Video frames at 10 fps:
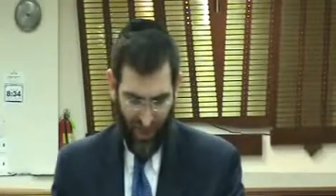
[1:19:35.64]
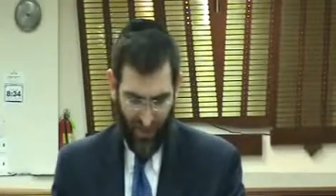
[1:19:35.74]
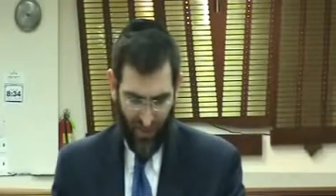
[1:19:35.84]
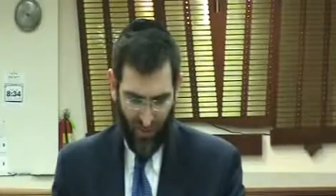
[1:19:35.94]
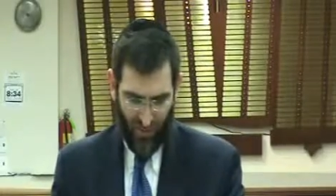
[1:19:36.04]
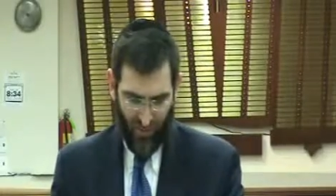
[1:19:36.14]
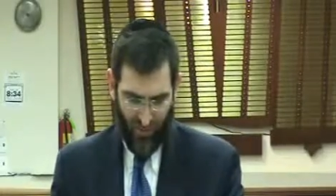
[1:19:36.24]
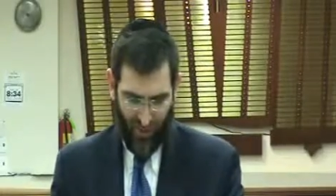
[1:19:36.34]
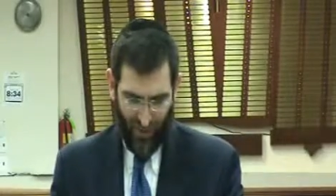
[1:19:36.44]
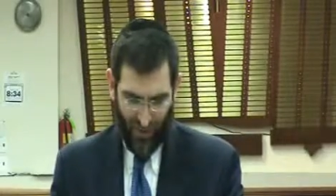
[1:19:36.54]
tend to
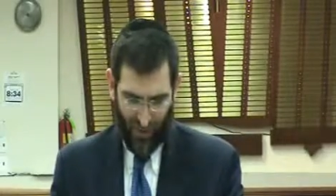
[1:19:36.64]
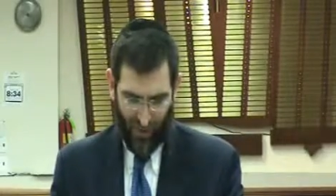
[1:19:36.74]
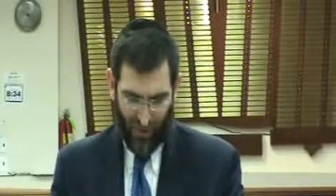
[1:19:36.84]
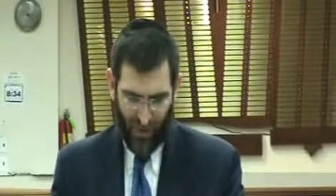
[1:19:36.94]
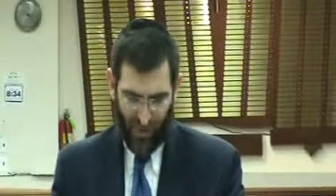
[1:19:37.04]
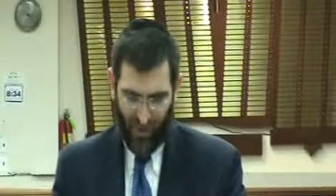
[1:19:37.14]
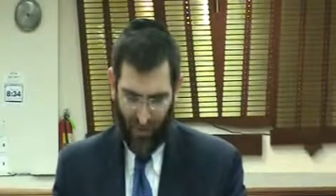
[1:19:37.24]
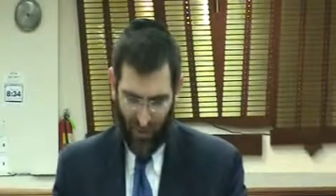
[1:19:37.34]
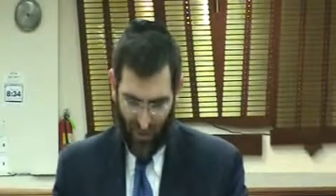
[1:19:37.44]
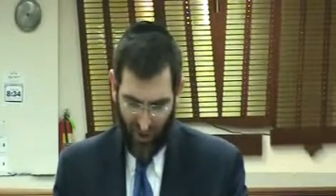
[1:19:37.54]
feel this person is
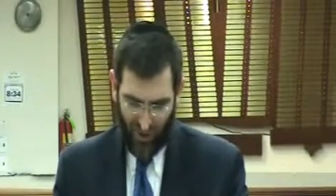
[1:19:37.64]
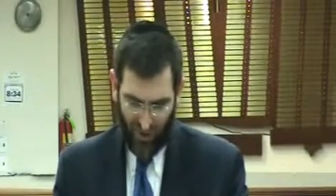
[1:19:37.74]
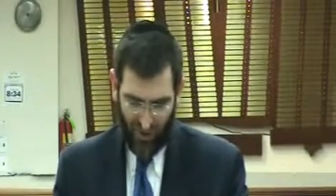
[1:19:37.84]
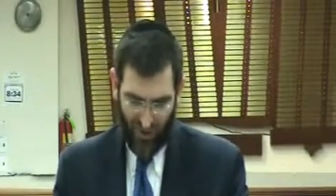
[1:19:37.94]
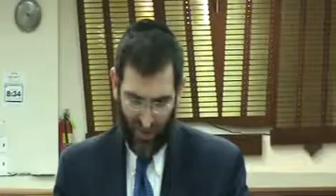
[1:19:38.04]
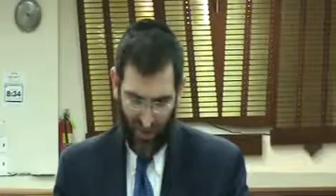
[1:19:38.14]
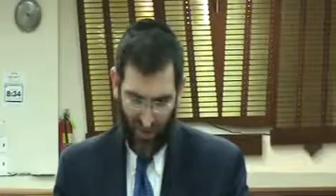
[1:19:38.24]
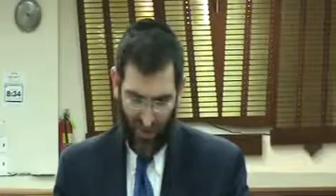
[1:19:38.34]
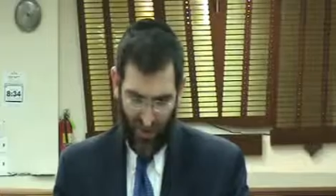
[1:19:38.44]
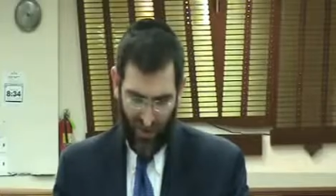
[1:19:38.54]
trying to hurt us.
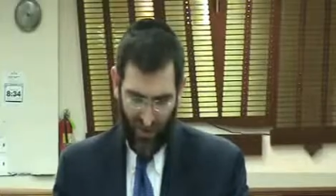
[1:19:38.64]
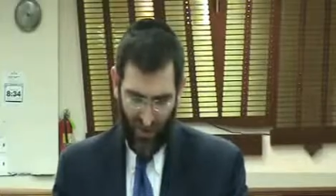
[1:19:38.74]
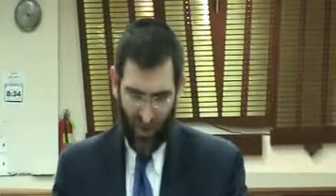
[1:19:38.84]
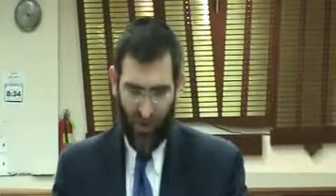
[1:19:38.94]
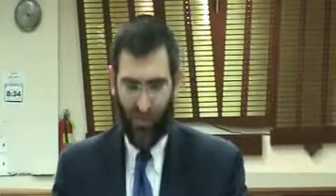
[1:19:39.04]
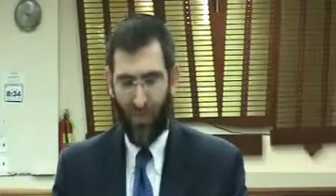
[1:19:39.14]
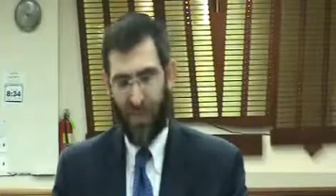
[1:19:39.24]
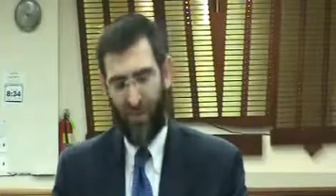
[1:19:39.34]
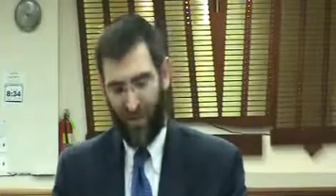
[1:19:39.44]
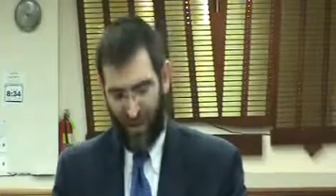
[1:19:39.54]
We shouldn't
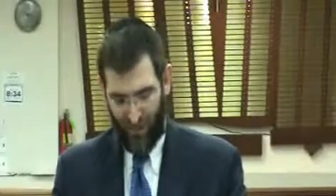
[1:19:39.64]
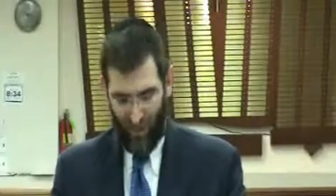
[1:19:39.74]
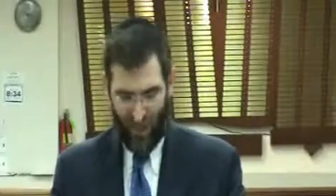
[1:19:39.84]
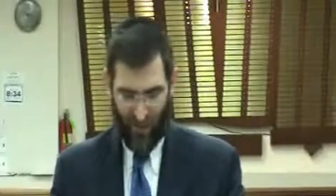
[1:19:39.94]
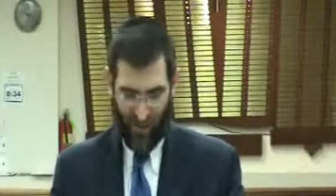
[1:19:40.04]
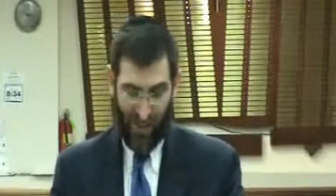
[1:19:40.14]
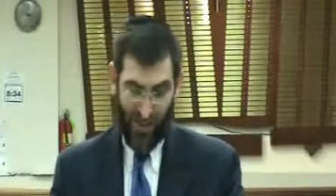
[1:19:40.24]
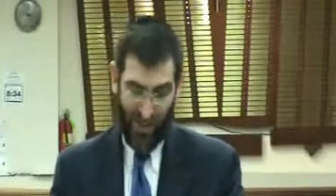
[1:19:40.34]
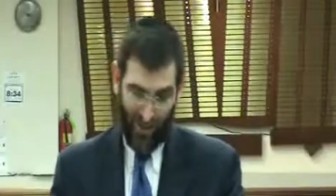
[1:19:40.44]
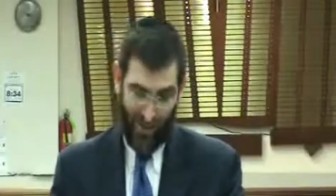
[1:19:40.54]
perceive it that way and
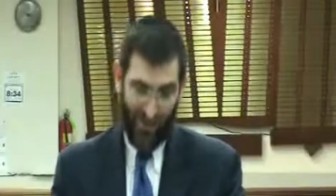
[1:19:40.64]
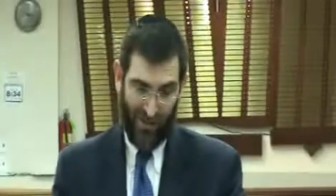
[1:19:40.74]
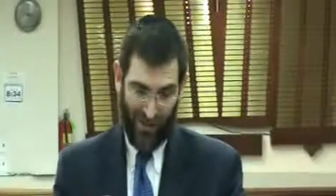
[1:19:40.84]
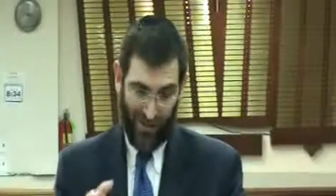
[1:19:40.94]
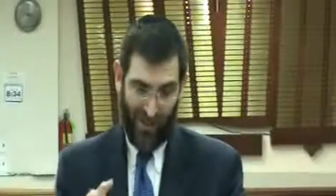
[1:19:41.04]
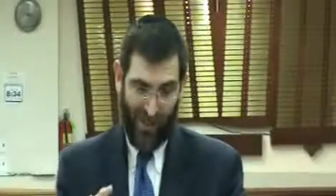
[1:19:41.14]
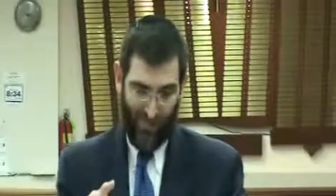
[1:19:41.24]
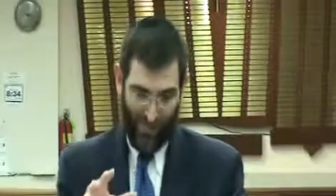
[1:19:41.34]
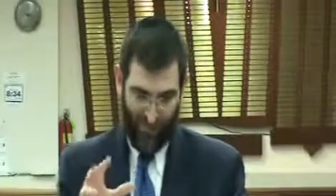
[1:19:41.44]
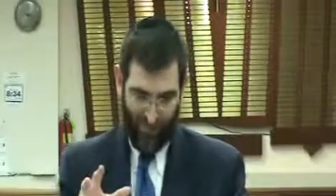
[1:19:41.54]
understand sometimes things just
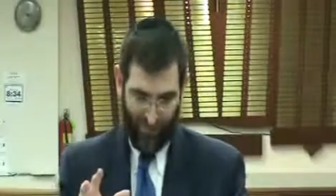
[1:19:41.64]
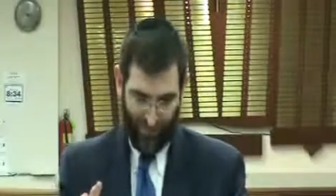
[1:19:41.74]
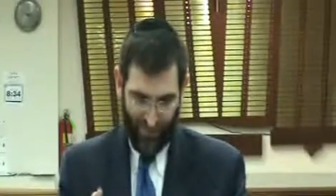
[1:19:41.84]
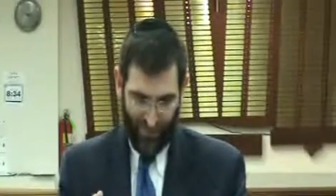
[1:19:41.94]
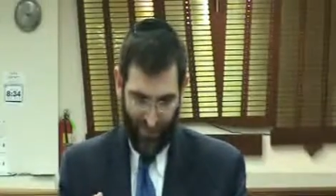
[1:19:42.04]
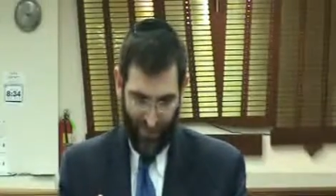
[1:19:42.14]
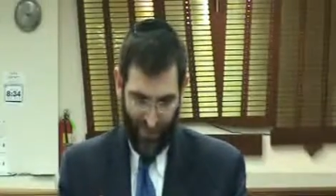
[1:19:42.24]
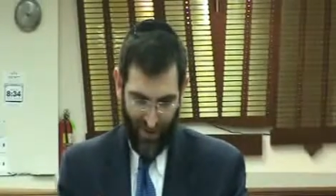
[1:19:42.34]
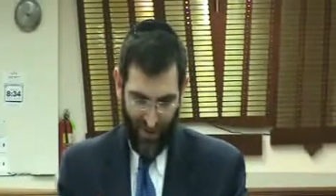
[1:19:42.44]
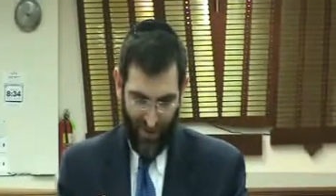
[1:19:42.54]
happen.
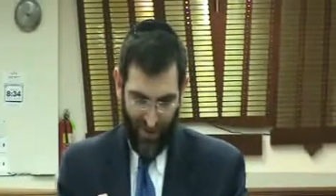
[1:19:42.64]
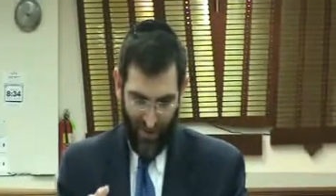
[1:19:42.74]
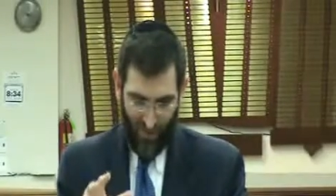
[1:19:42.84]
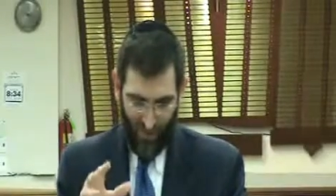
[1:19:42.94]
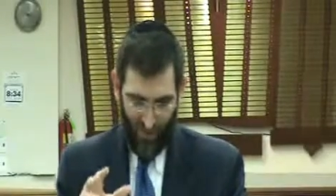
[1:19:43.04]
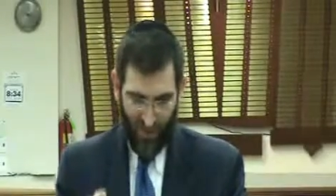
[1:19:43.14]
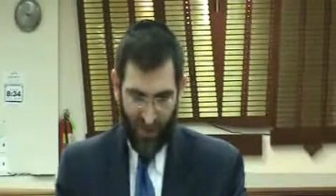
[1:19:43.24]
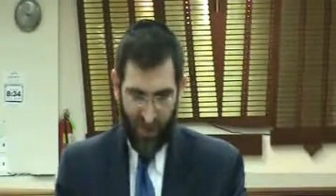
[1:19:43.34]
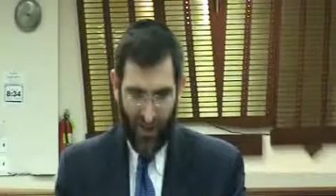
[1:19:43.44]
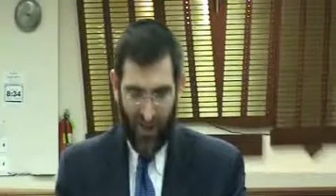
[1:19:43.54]
We should
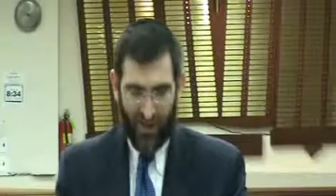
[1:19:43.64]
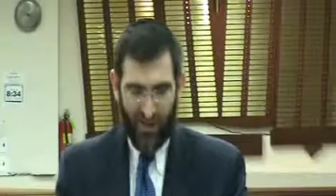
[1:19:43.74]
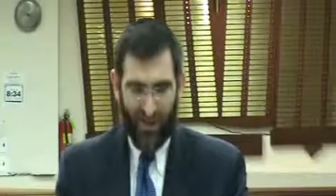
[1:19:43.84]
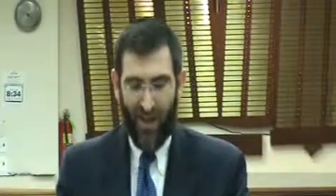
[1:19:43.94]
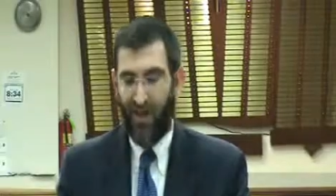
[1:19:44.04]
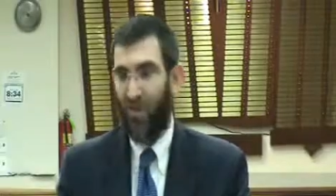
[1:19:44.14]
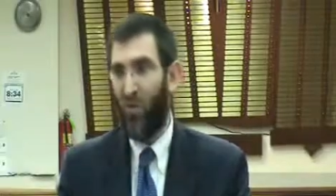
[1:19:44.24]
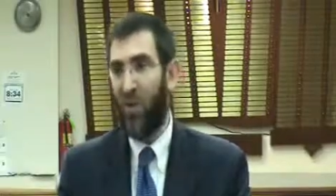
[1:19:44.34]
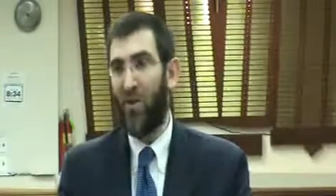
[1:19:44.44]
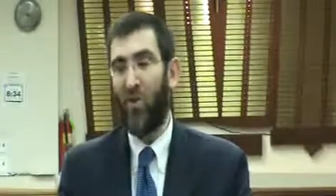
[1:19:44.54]
understand that
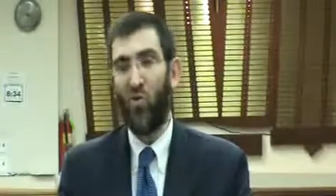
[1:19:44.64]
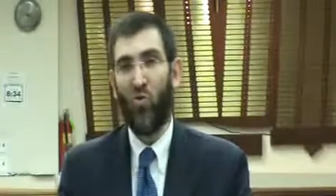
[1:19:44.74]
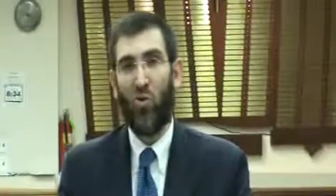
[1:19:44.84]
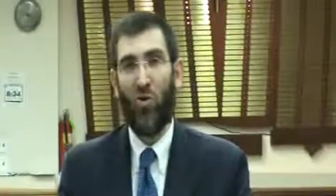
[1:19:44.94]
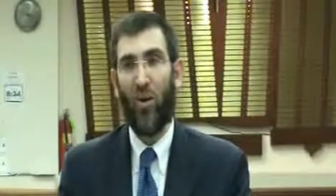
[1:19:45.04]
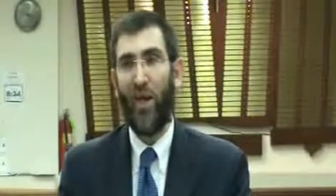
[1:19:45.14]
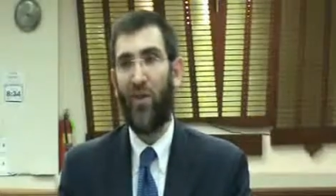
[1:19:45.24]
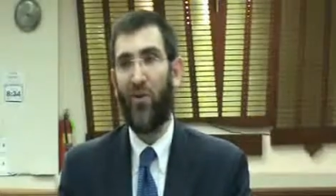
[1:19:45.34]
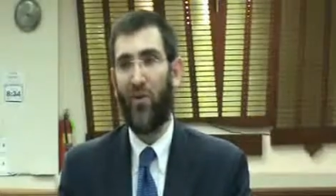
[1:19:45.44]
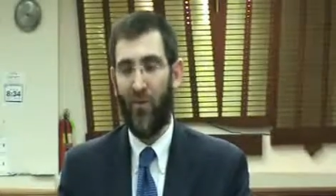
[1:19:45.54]
the way to control
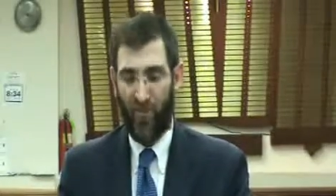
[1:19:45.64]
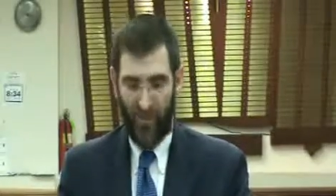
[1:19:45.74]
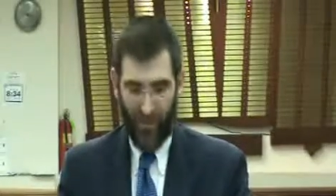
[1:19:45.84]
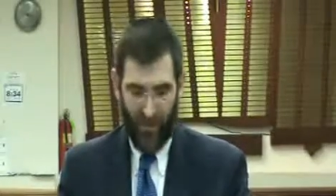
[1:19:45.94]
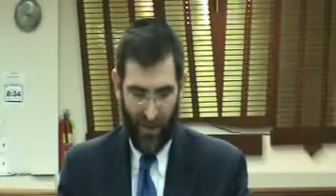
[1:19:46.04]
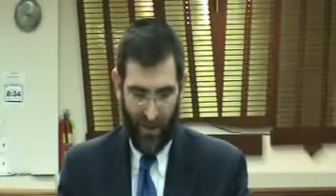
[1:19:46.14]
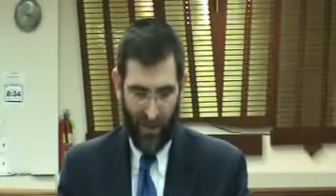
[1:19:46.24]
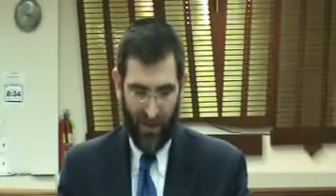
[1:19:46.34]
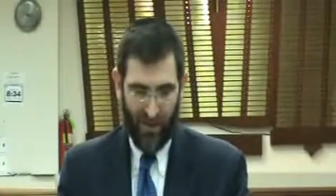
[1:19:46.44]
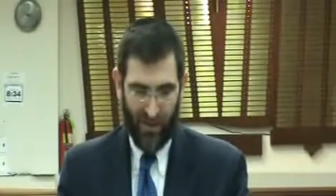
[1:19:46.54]
anger
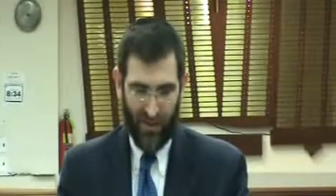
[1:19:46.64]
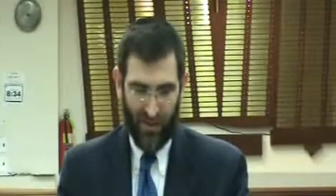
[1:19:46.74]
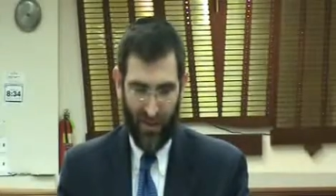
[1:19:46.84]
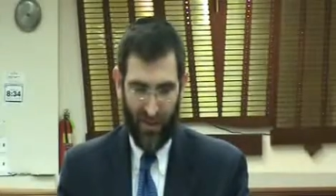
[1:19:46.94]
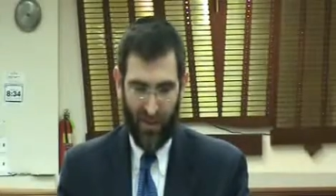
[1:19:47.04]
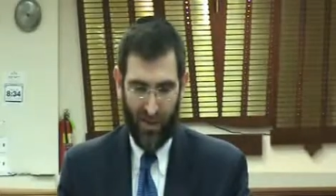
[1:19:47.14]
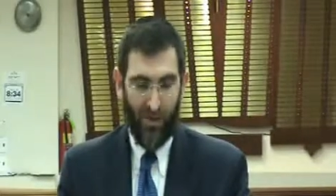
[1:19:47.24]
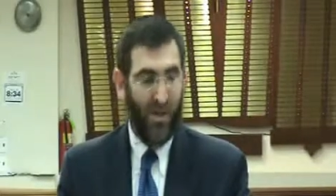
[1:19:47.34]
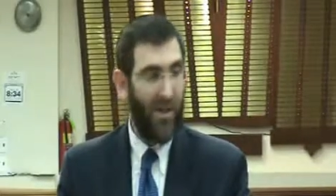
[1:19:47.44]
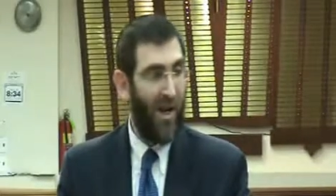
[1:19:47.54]
is
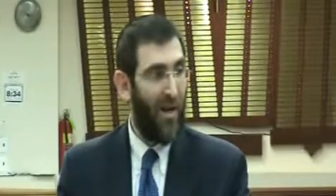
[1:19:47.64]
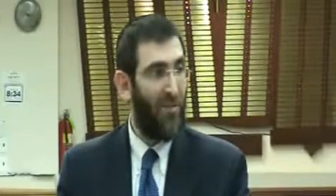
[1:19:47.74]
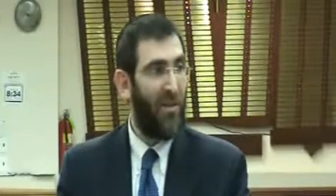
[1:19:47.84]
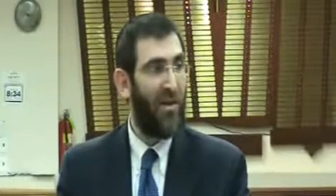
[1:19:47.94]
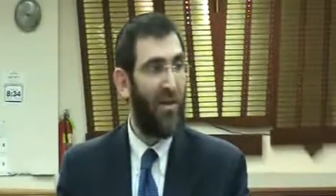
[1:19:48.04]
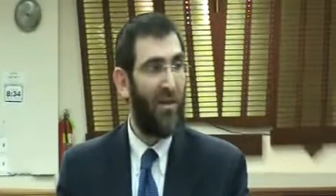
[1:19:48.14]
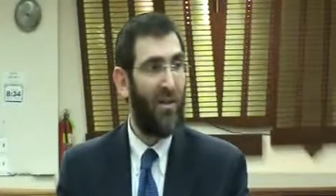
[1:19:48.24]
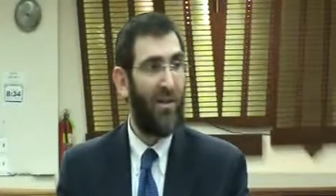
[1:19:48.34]
speaking calmly,